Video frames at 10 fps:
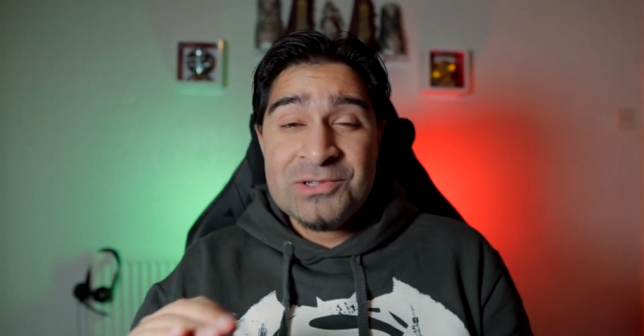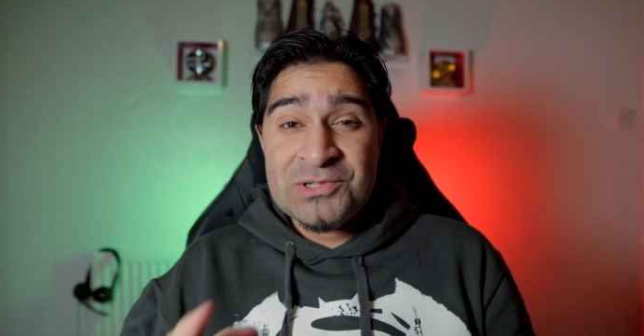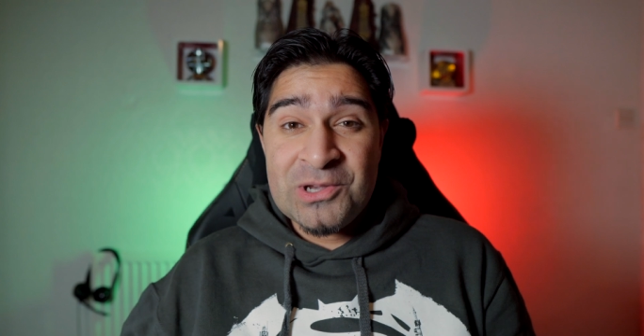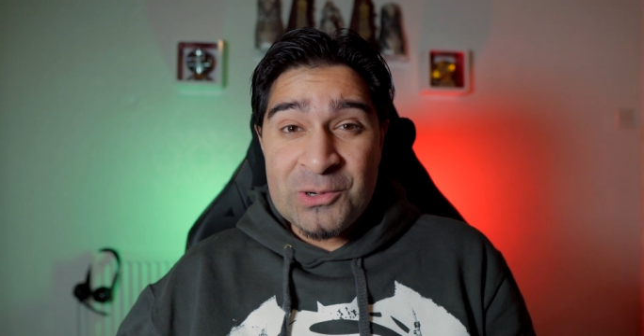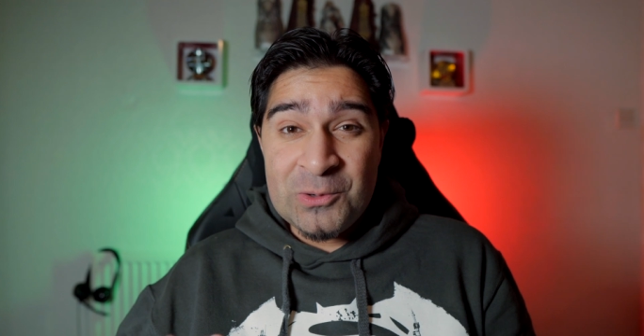
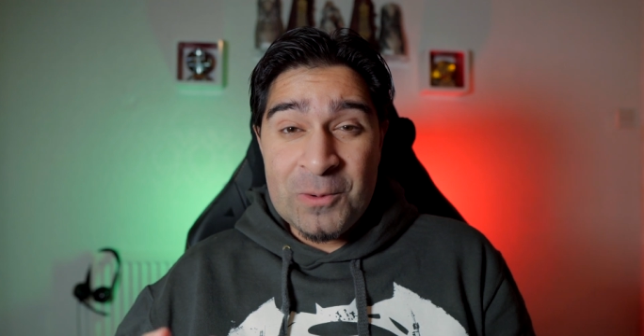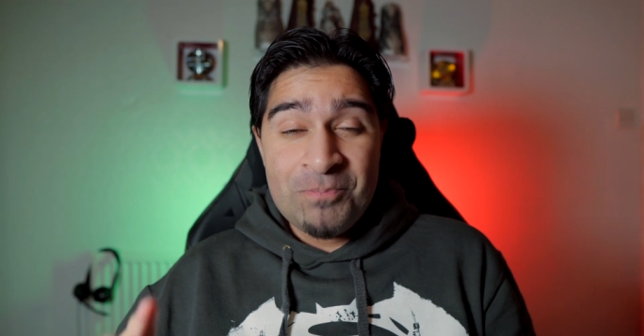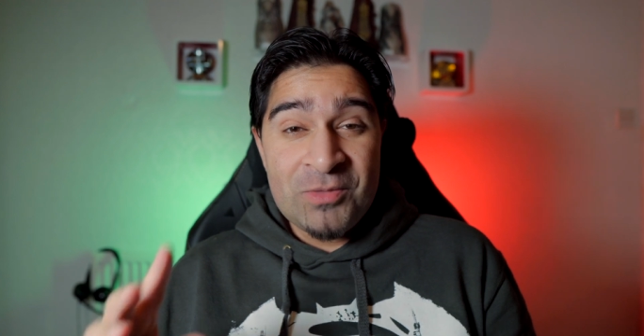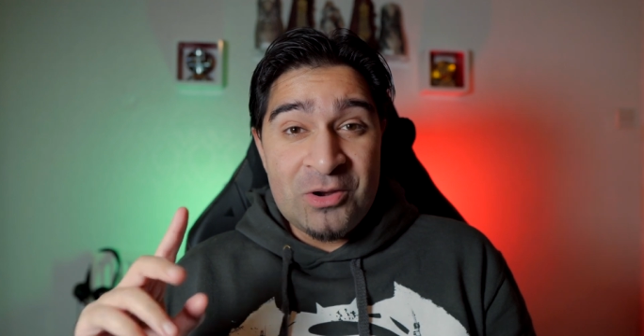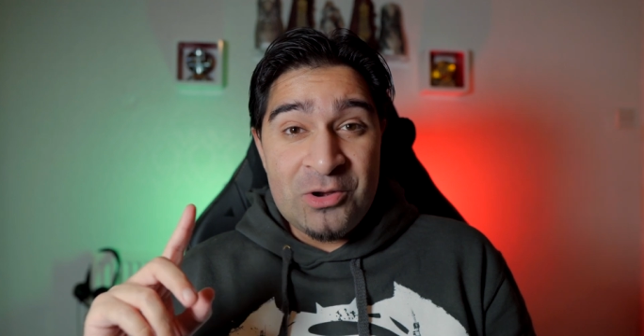So
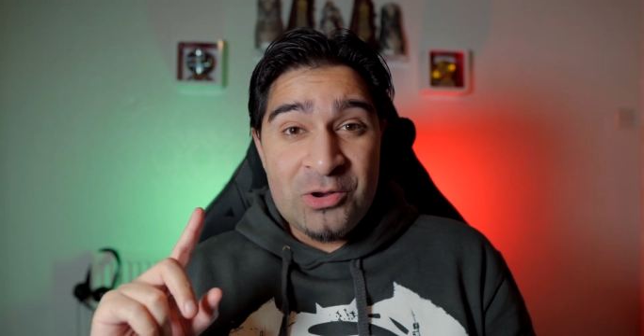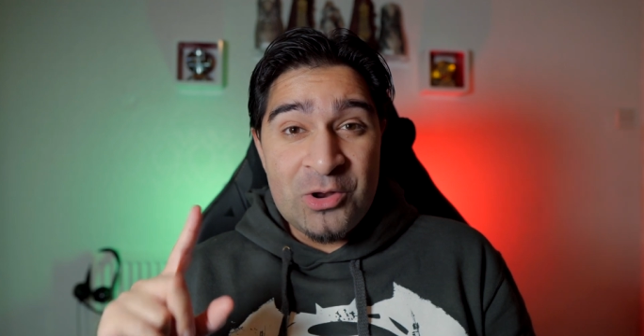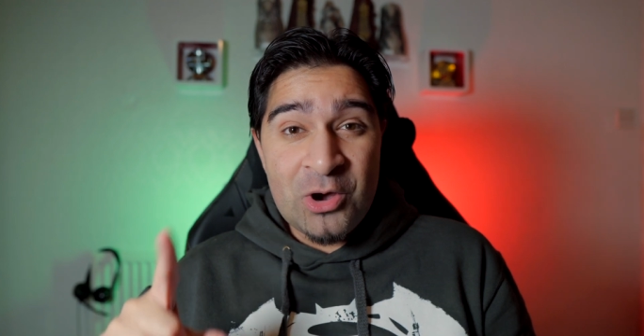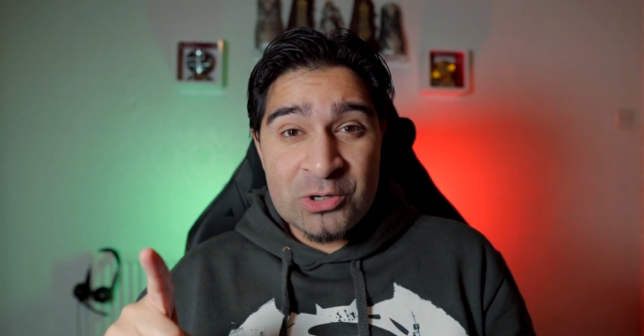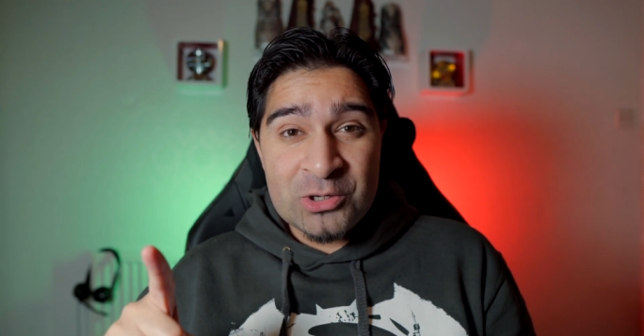
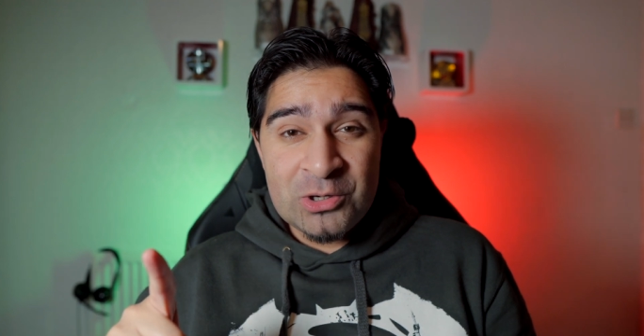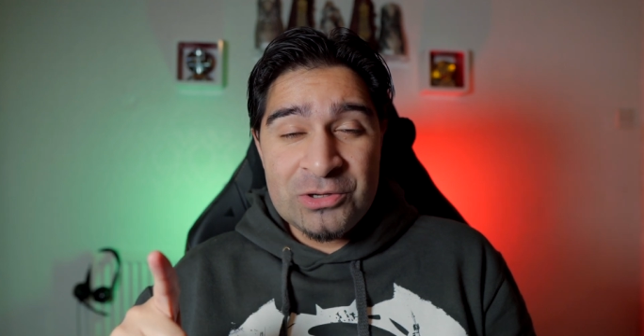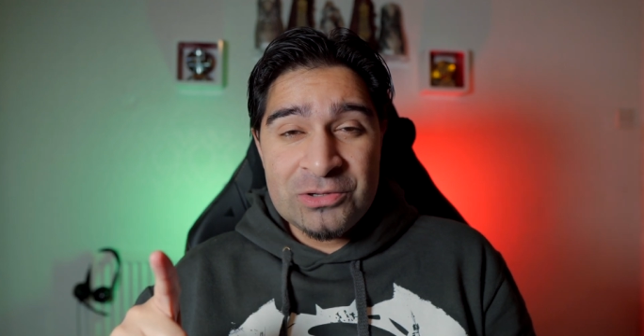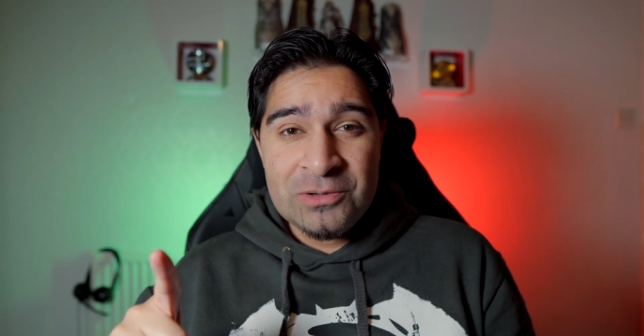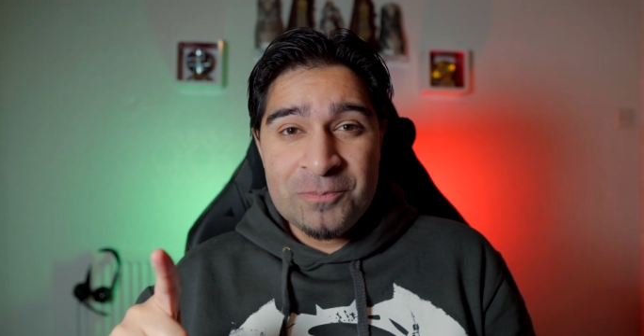Not good